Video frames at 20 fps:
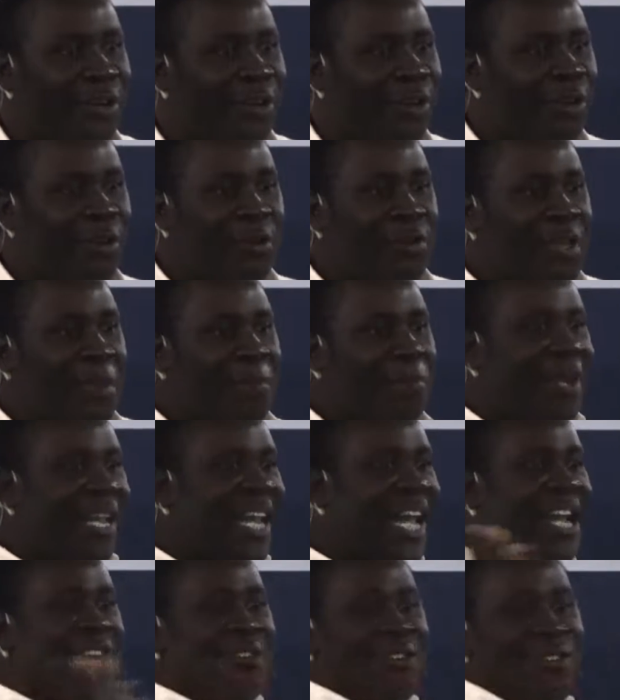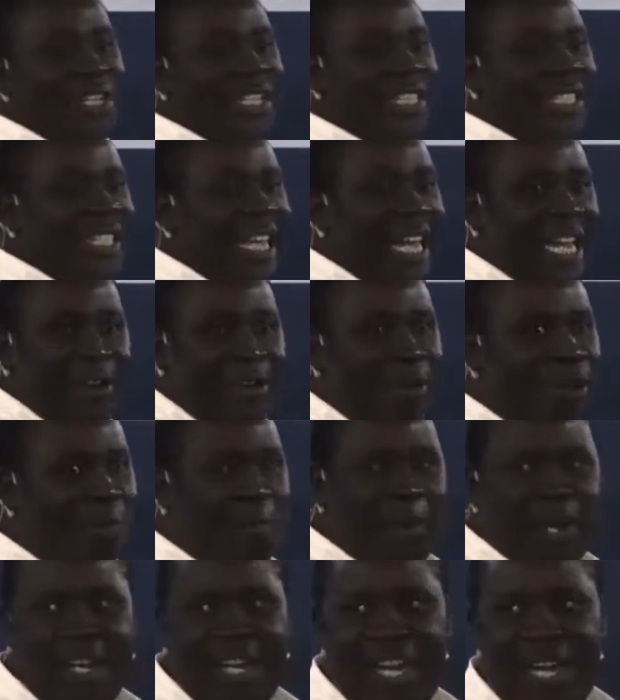all the blind on this side
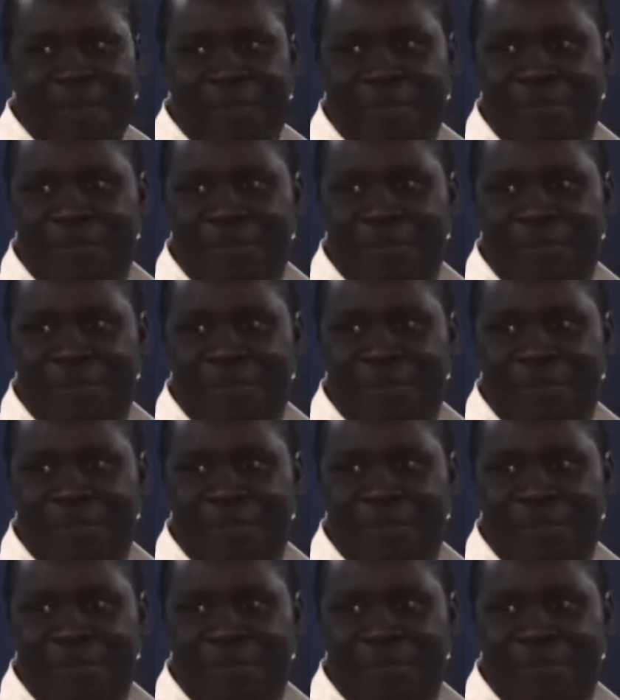open